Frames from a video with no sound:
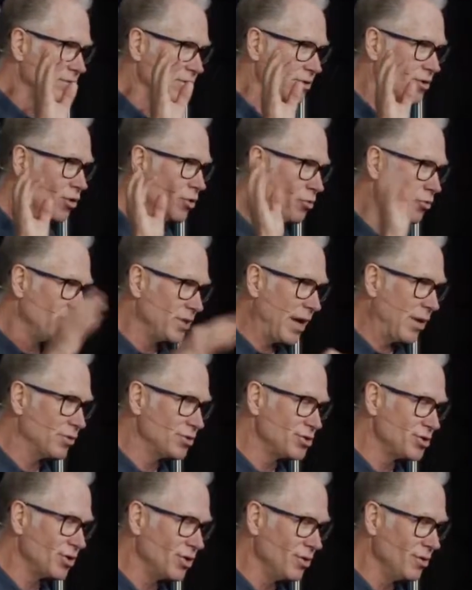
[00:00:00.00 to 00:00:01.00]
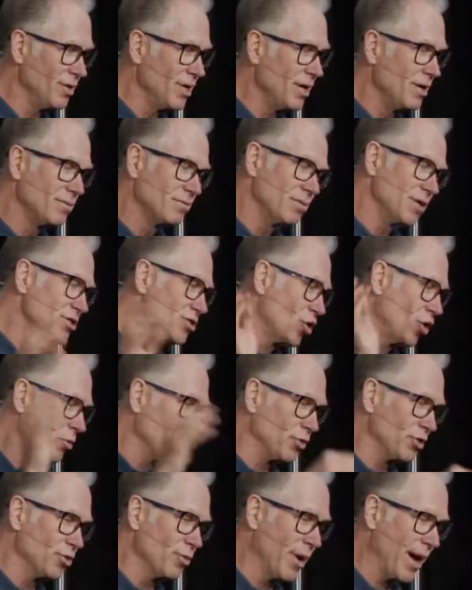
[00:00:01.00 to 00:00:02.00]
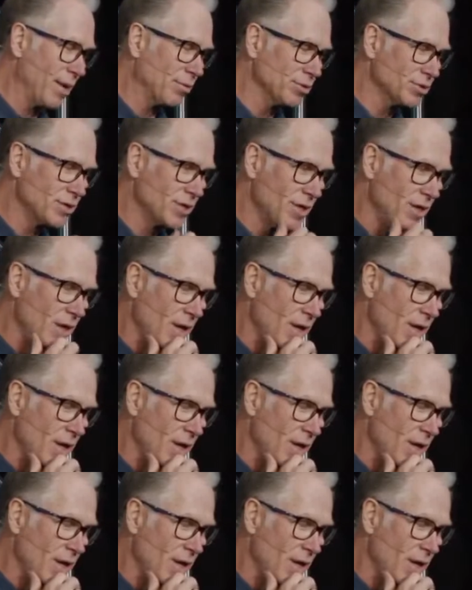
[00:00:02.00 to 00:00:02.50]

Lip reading: Go and read that one too. Please go home and read your Bibles.